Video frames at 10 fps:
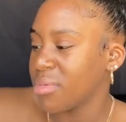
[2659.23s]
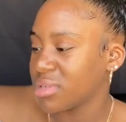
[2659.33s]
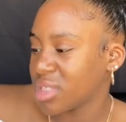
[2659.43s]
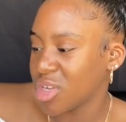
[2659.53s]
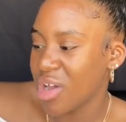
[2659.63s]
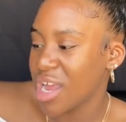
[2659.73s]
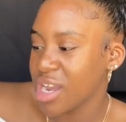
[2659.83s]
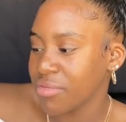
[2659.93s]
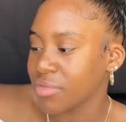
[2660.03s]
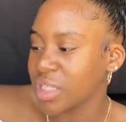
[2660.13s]
So I
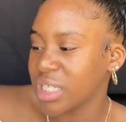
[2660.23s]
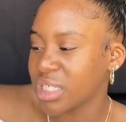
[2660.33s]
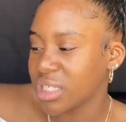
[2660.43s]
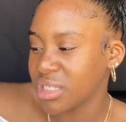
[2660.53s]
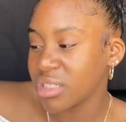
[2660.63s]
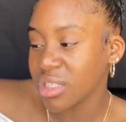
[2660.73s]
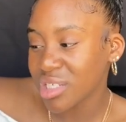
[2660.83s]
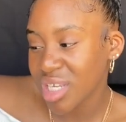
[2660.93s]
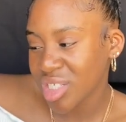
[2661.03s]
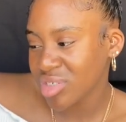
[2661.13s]
never really
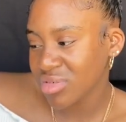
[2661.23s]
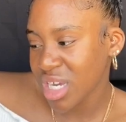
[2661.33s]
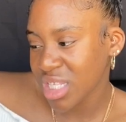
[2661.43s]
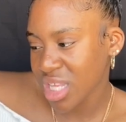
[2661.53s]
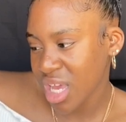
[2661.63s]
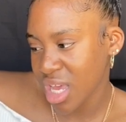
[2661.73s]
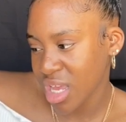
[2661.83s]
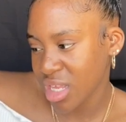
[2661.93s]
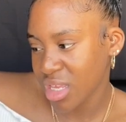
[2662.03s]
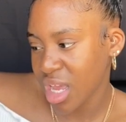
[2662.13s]
looked at you like that.
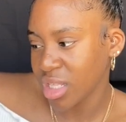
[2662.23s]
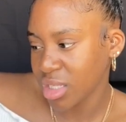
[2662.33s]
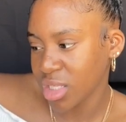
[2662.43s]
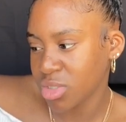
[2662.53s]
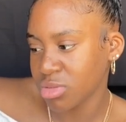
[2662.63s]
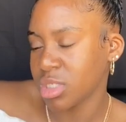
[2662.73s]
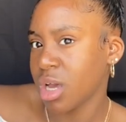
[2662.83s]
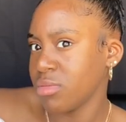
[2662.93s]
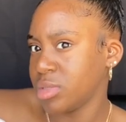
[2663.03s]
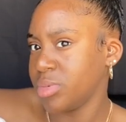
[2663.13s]
I looked at you as
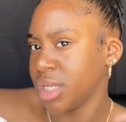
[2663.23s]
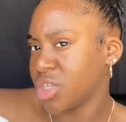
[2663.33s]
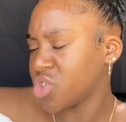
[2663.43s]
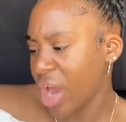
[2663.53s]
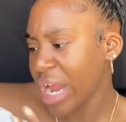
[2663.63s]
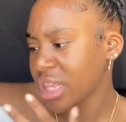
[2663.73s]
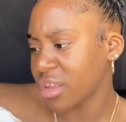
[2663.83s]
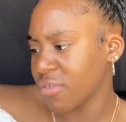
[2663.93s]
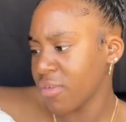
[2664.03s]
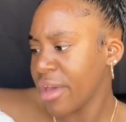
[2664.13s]
always being
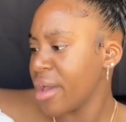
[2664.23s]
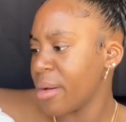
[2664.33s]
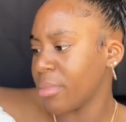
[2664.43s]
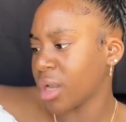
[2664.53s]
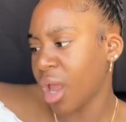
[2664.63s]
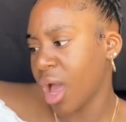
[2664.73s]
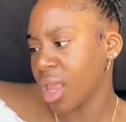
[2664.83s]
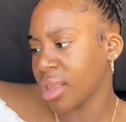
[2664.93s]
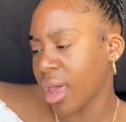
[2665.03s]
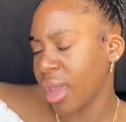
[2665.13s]
attractive, but
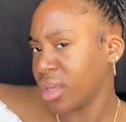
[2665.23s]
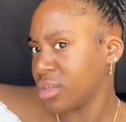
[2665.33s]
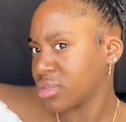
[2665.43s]
not like,